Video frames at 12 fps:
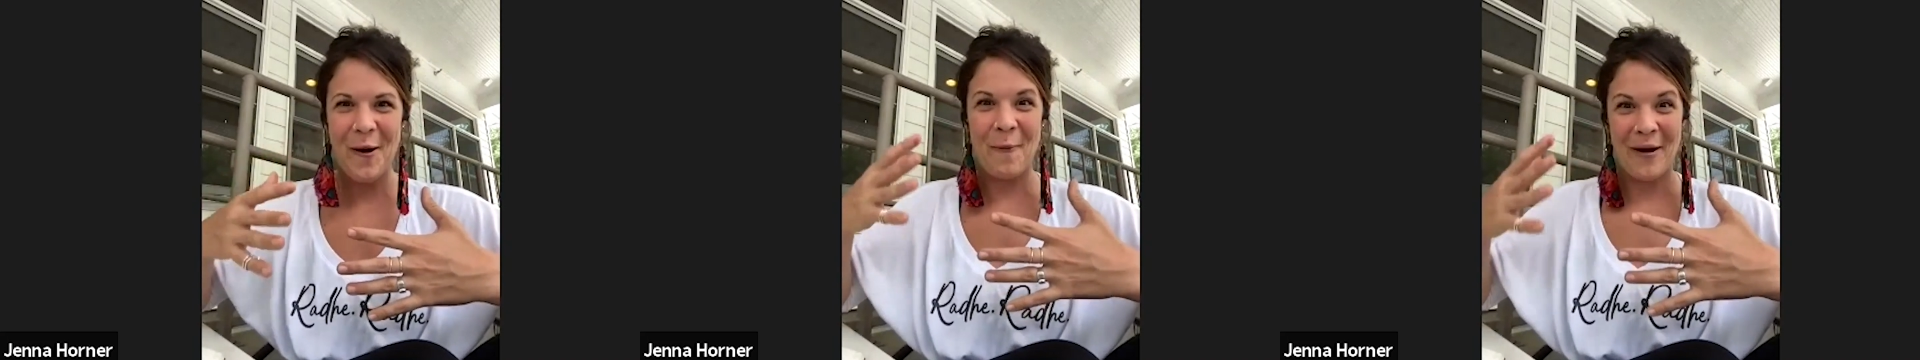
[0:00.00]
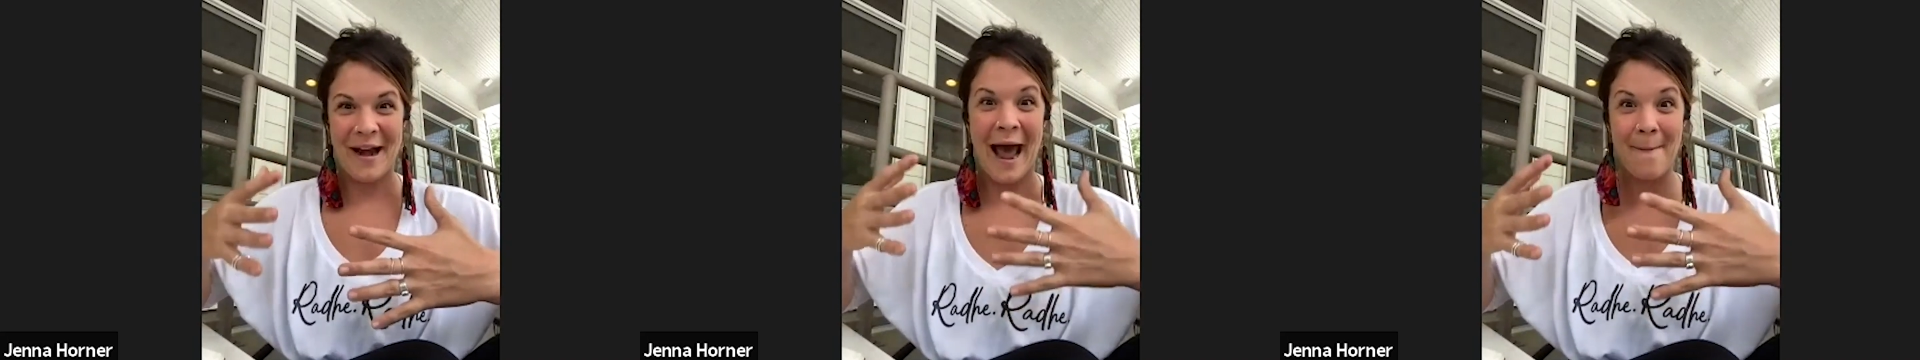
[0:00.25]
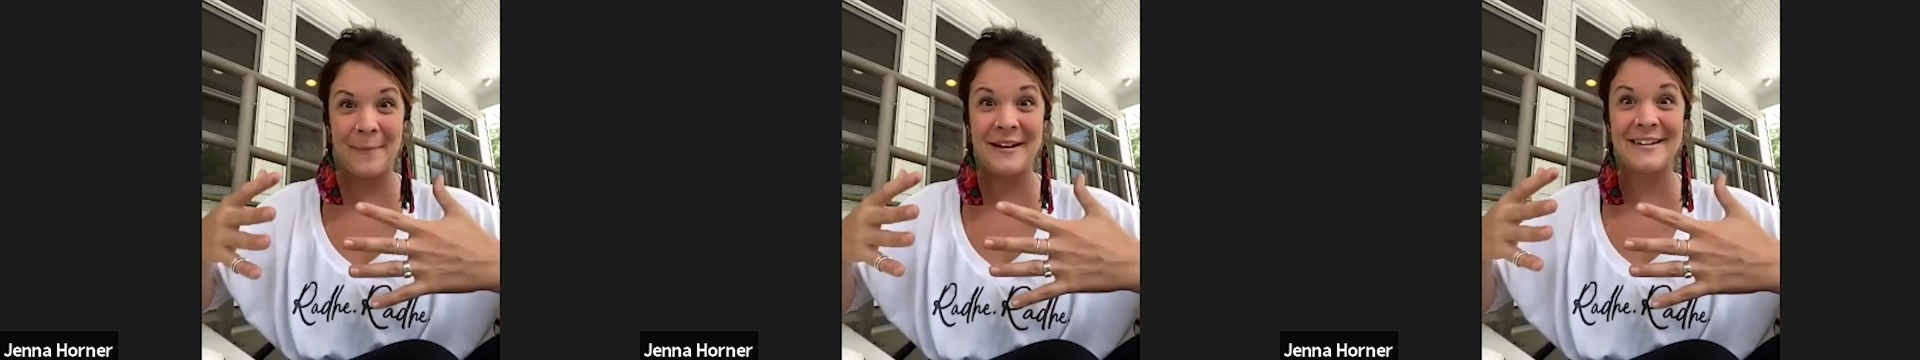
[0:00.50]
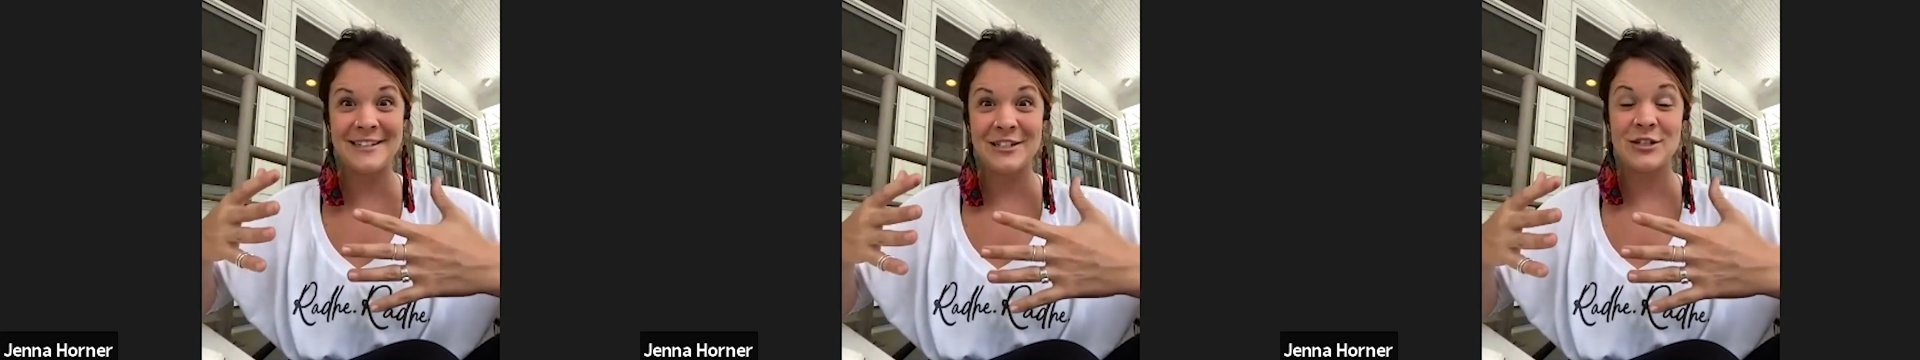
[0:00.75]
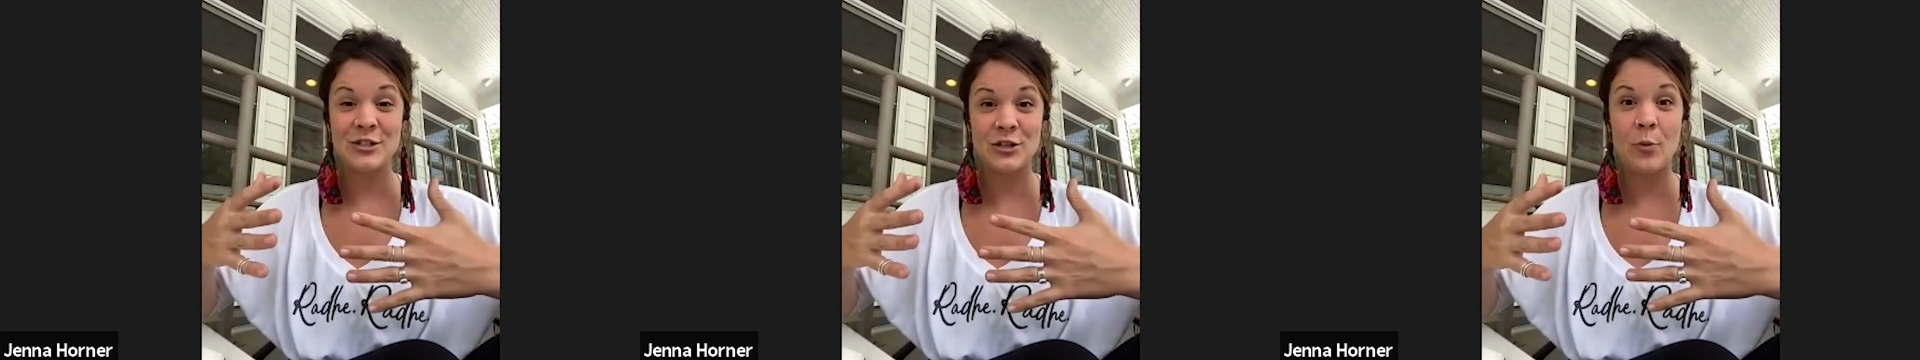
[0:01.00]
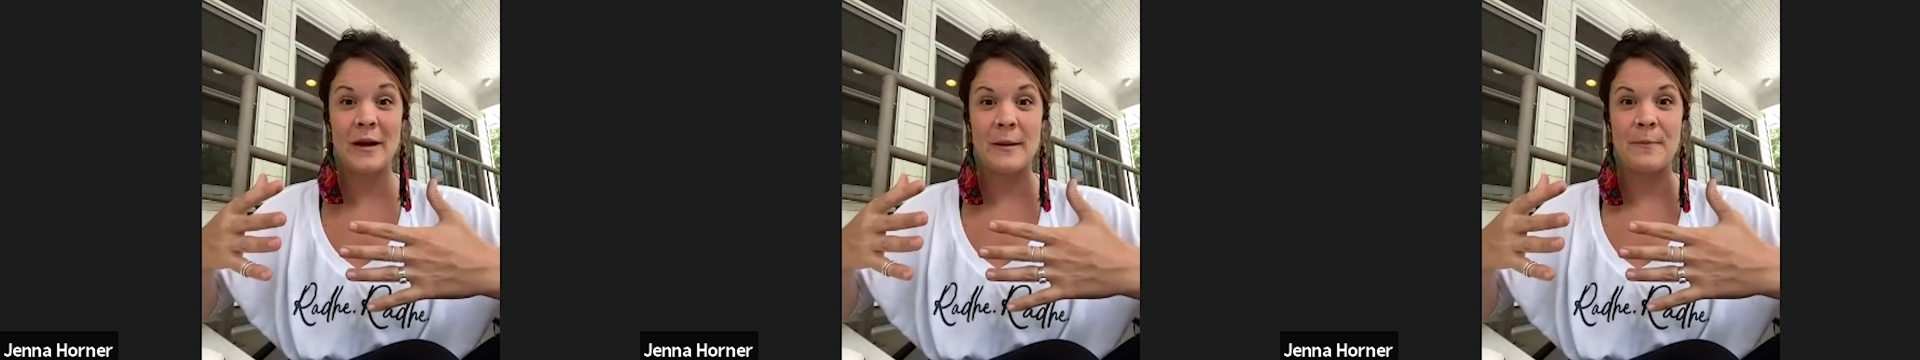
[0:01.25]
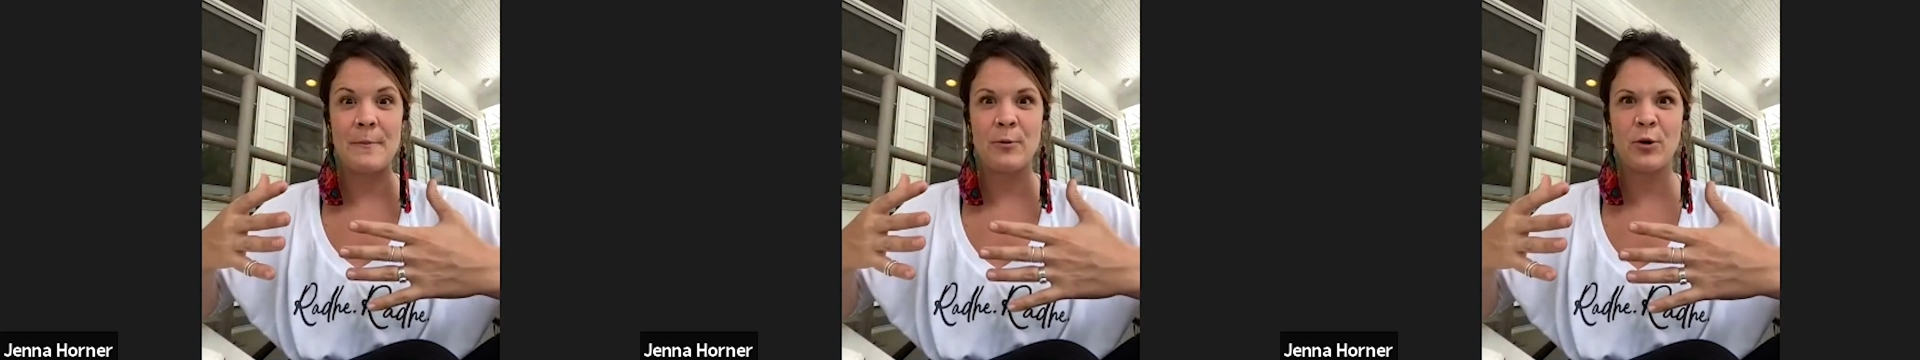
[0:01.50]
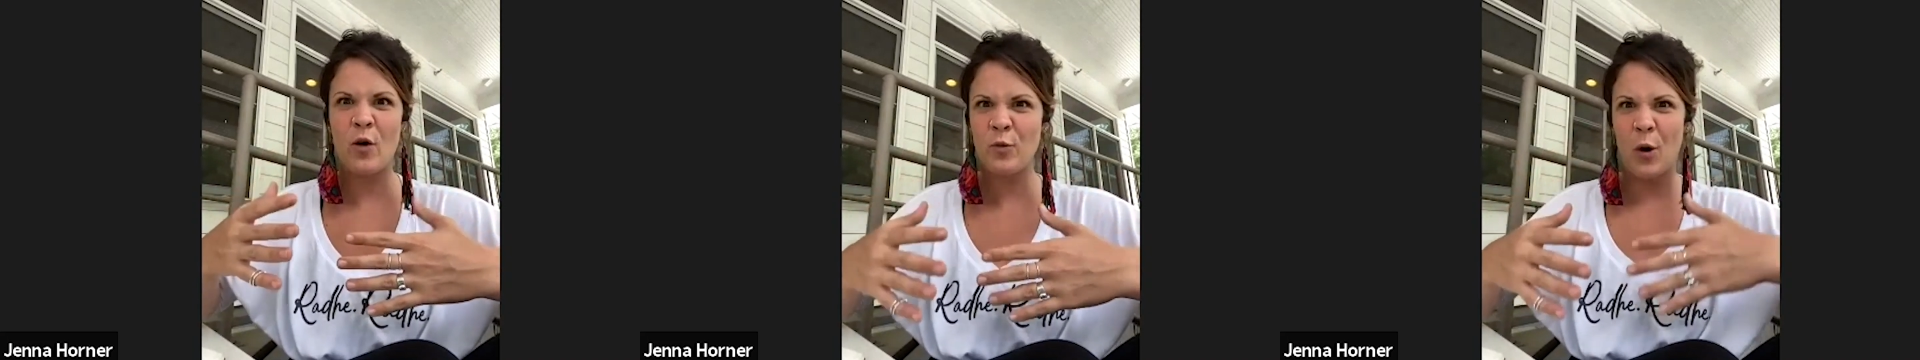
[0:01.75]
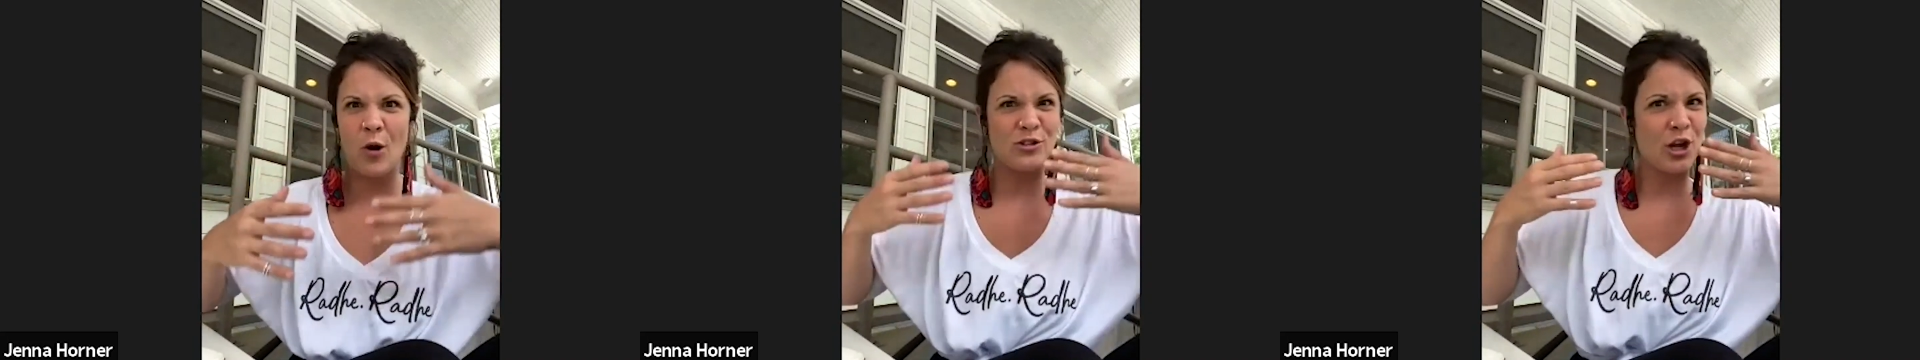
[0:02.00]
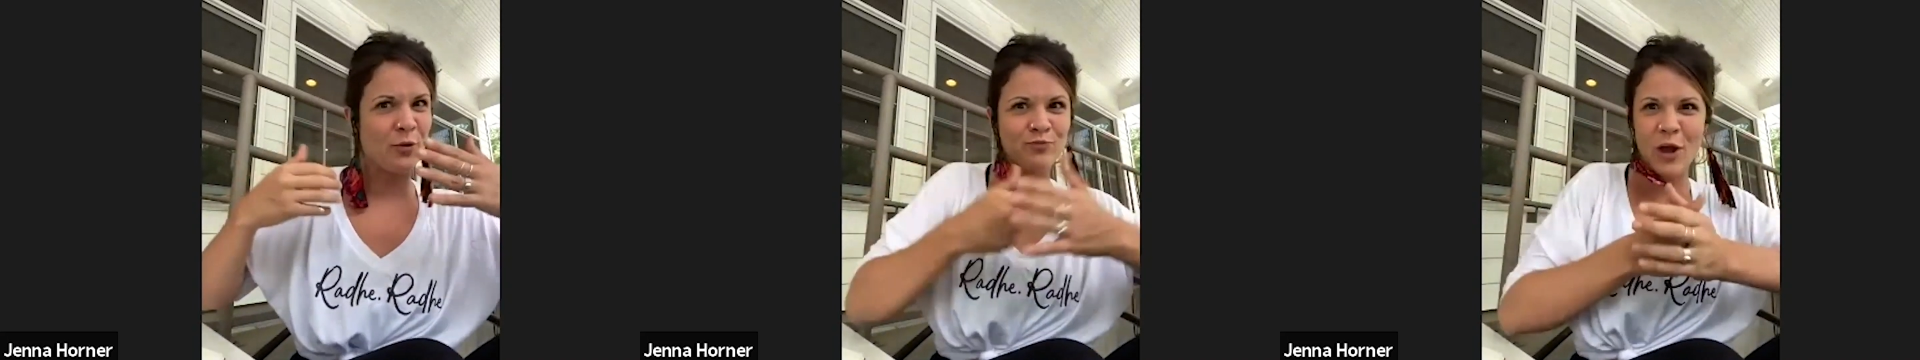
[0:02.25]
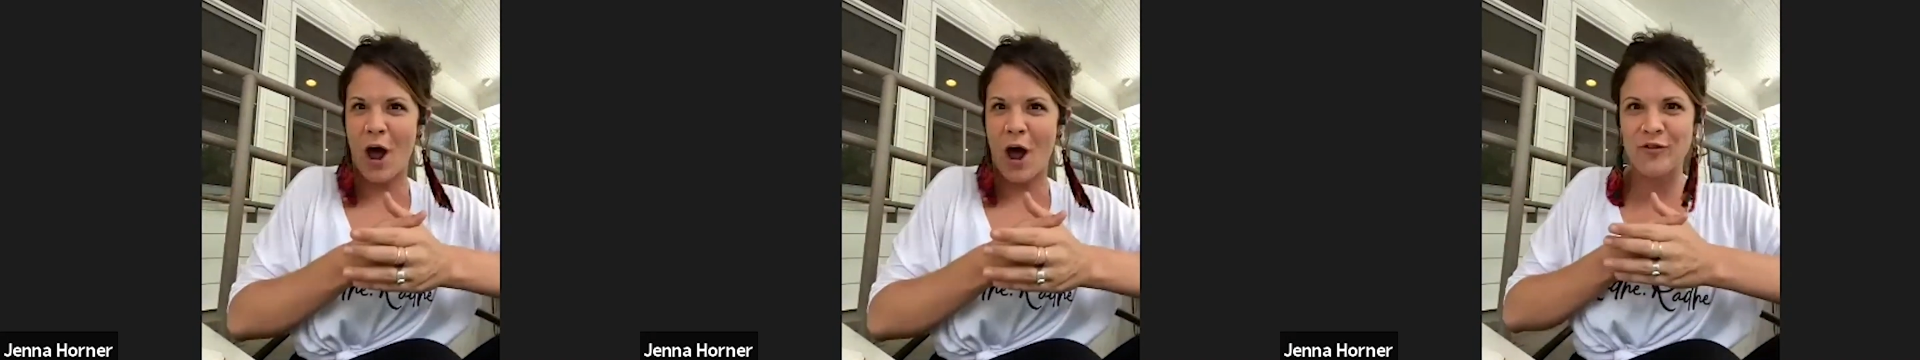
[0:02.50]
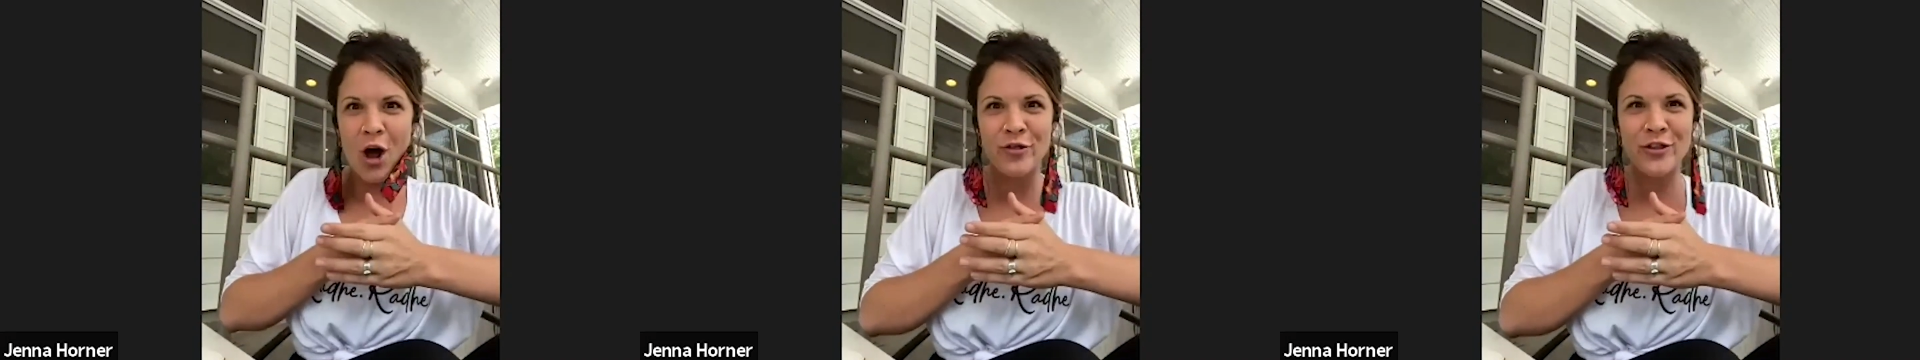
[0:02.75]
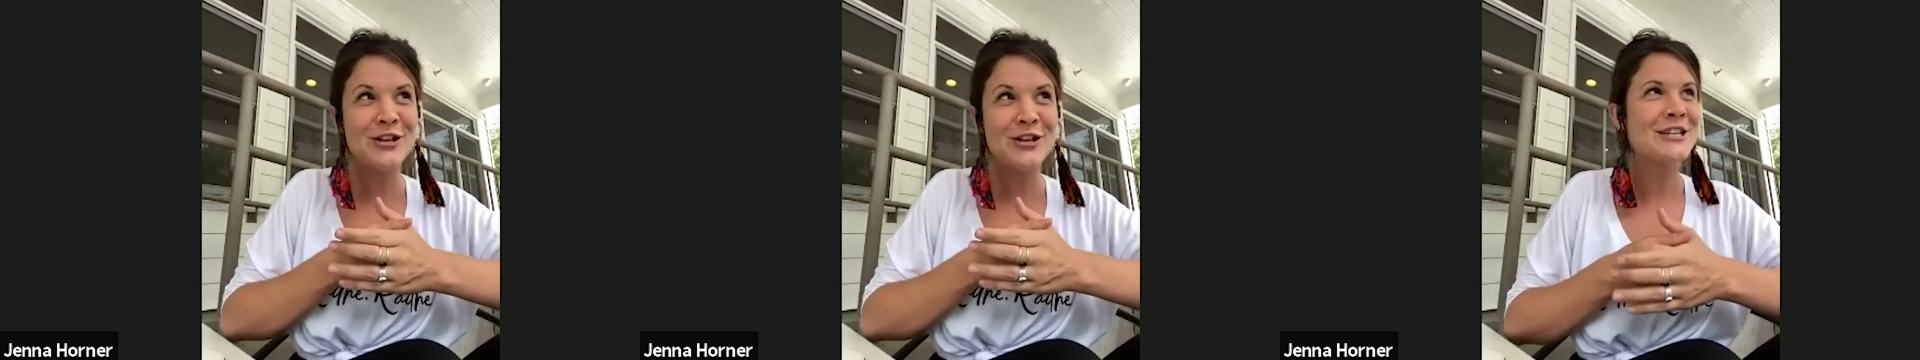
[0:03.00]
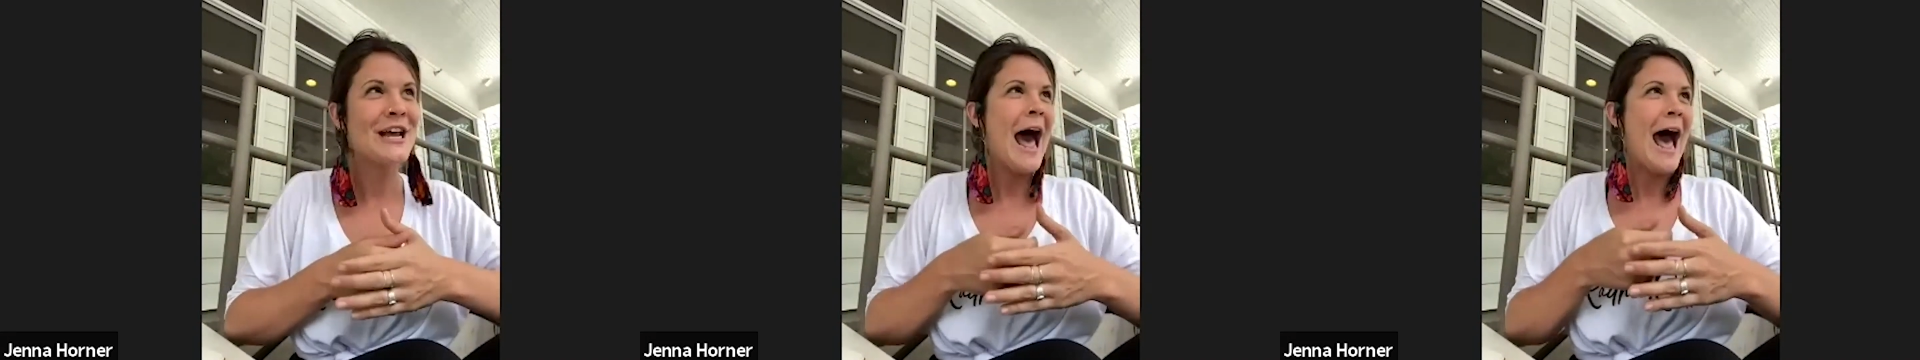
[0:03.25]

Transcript: what happened to so many people in COVID, where I was like, I've got this.